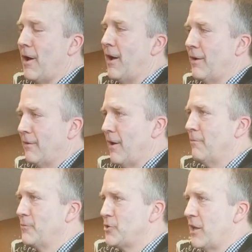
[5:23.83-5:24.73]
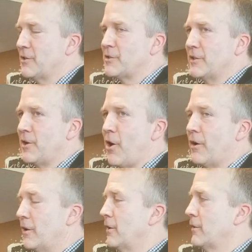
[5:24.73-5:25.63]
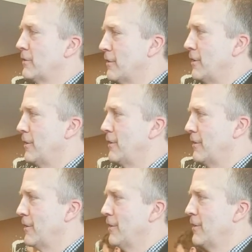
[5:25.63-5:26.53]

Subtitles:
I'm jealously guarding the